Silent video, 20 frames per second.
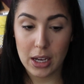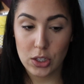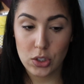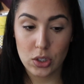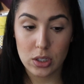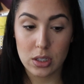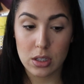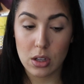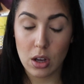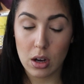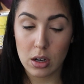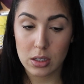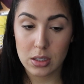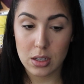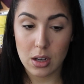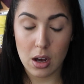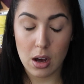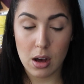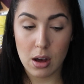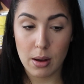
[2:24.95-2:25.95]
I just logged
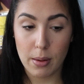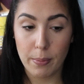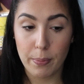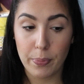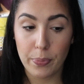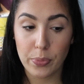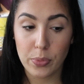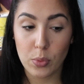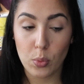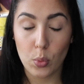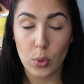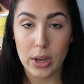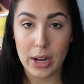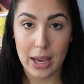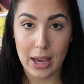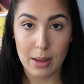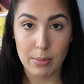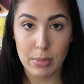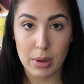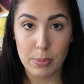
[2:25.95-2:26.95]
when I
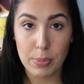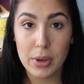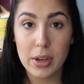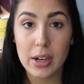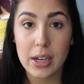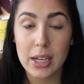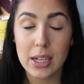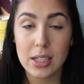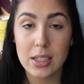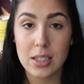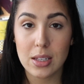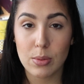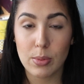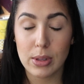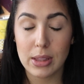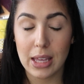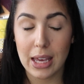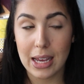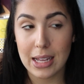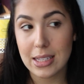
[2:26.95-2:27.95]
had my periods and
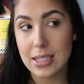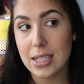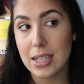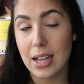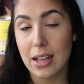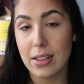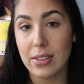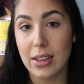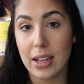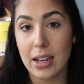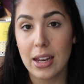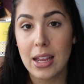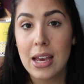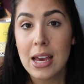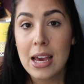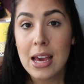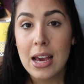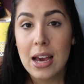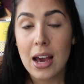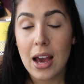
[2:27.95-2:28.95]
when they ended, and then
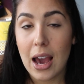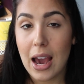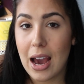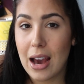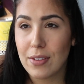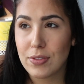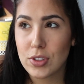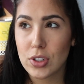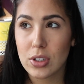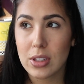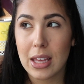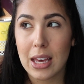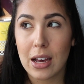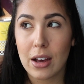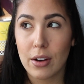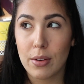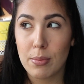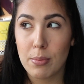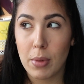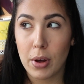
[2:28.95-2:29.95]
after like
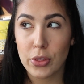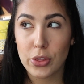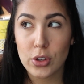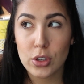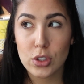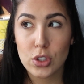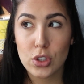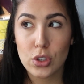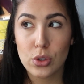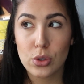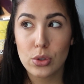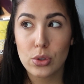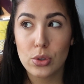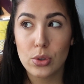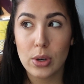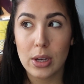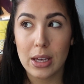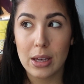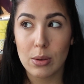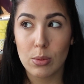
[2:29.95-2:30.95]
a month or
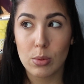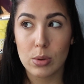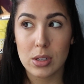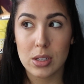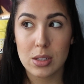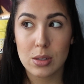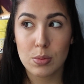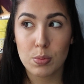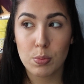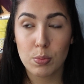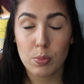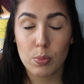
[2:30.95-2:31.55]
2 it was